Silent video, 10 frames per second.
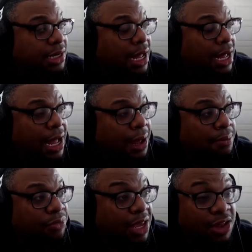
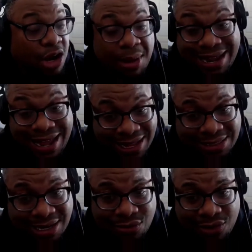Um, and then on my dad's
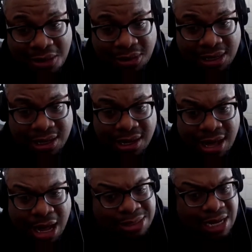side of the family,
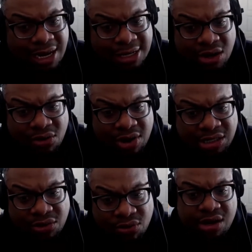I'm a second
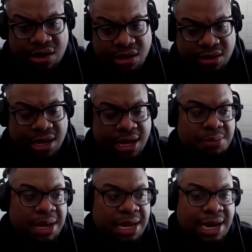generation reader, uh,
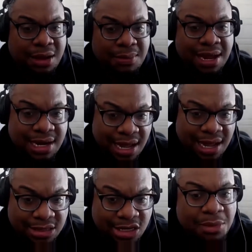meaning like my
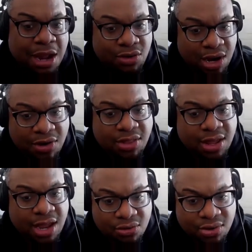dad taught my grandfather
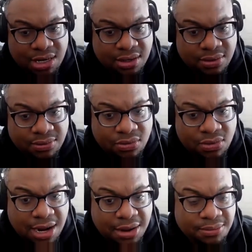how to read.
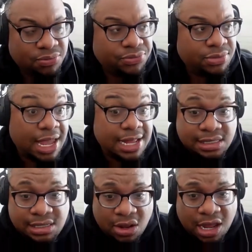Right. And
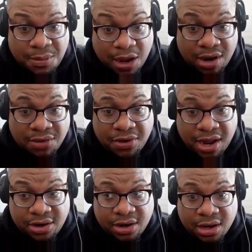still, like, my
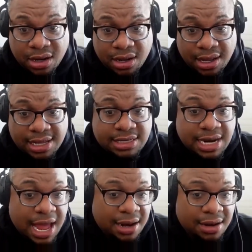grandfather is
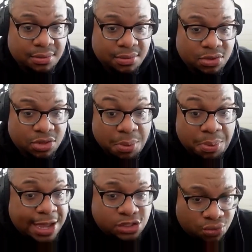not the
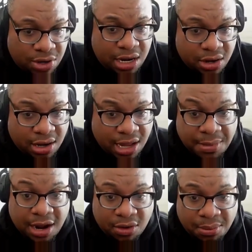best reader. Like
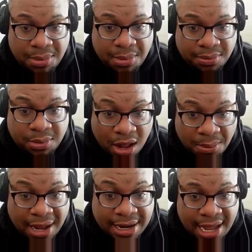my my
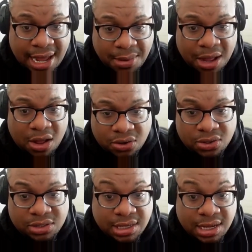my dad and my
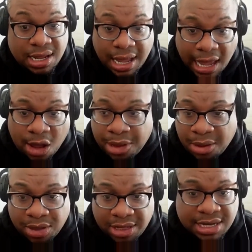uncles help him
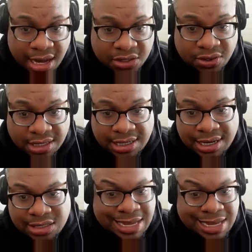with his contracts. He
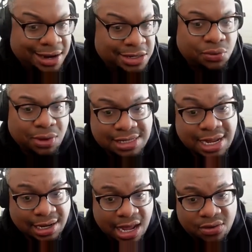does. He got into real
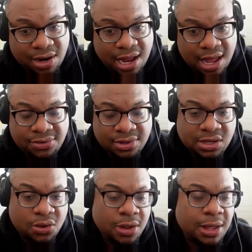estate later in life. And
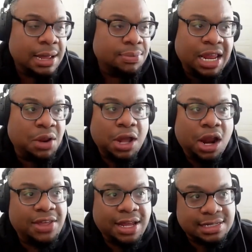so anyway, all
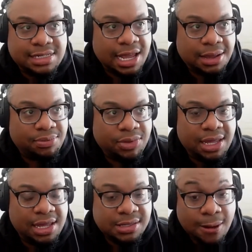of that to say
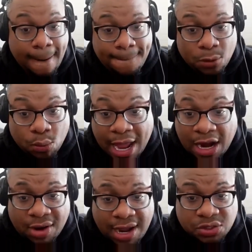is when I
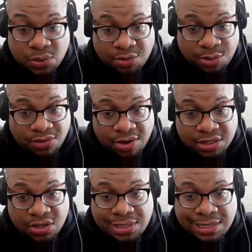graduated from the University
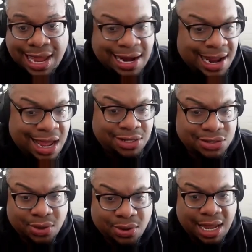of Houston, I didn't have like this
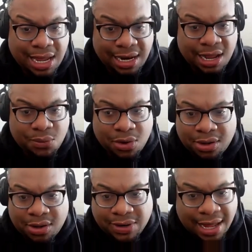organic
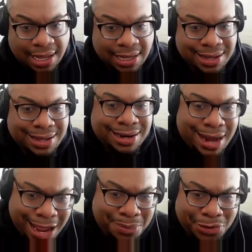network of like
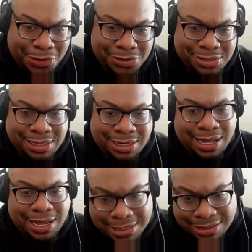neighbors and
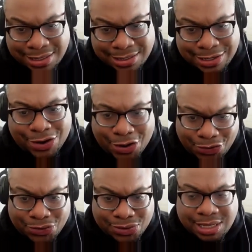cousins and
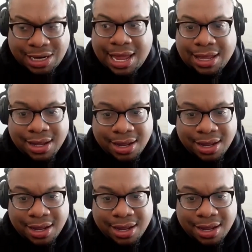uncles to like